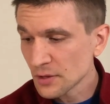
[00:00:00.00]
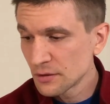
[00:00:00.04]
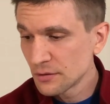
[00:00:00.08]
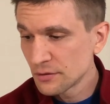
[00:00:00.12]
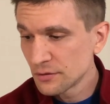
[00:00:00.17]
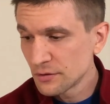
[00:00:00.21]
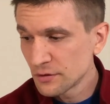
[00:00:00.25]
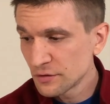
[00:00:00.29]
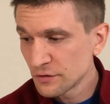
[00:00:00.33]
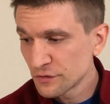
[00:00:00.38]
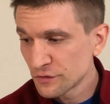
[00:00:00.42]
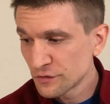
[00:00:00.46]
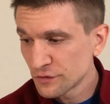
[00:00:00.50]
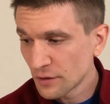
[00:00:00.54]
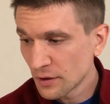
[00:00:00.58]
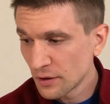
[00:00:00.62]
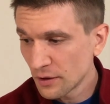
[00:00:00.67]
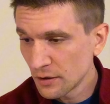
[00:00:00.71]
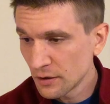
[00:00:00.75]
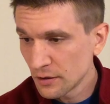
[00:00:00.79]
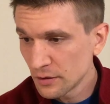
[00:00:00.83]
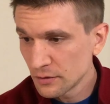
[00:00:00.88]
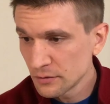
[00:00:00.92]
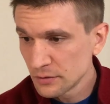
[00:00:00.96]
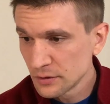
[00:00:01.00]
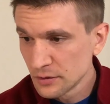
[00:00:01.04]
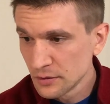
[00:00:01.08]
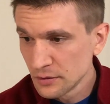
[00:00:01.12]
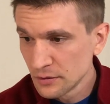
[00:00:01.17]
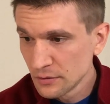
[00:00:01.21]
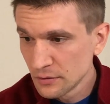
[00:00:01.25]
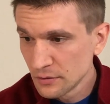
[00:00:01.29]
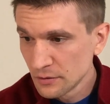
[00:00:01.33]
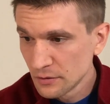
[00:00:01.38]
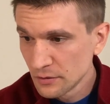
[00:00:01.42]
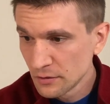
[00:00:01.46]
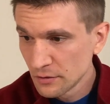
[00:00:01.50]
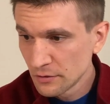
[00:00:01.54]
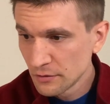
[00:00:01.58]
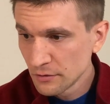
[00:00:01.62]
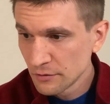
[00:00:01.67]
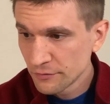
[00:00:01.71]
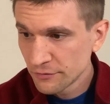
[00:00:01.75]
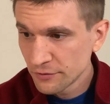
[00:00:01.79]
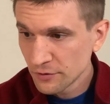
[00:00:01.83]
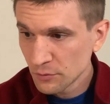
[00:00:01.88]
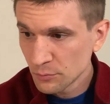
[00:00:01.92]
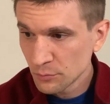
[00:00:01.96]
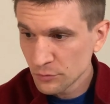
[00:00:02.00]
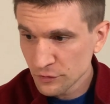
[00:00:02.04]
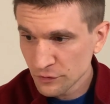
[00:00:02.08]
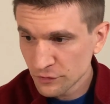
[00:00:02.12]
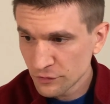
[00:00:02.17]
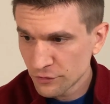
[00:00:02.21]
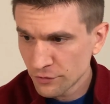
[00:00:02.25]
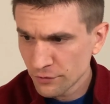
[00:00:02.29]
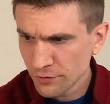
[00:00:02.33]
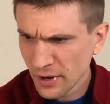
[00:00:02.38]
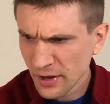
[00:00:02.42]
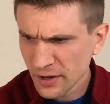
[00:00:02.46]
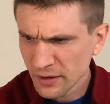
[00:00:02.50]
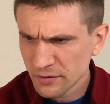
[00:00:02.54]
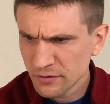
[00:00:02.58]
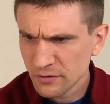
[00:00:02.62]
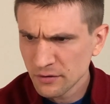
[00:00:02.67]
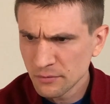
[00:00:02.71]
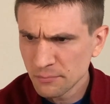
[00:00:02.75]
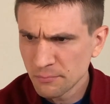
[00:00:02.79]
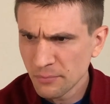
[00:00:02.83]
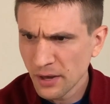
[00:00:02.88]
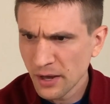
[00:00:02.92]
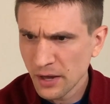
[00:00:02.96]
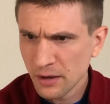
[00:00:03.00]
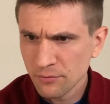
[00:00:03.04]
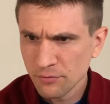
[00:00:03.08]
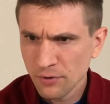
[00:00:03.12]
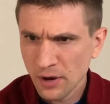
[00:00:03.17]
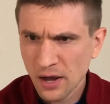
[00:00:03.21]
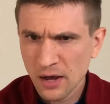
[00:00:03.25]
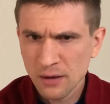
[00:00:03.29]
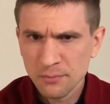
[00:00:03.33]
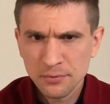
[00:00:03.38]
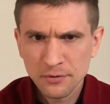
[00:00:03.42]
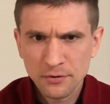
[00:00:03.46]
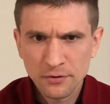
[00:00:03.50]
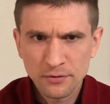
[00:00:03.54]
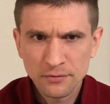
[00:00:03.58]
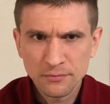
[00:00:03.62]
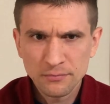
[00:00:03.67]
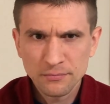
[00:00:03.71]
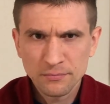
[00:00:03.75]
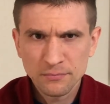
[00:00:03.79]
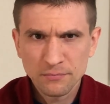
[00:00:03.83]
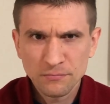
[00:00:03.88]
this film was directed by Robert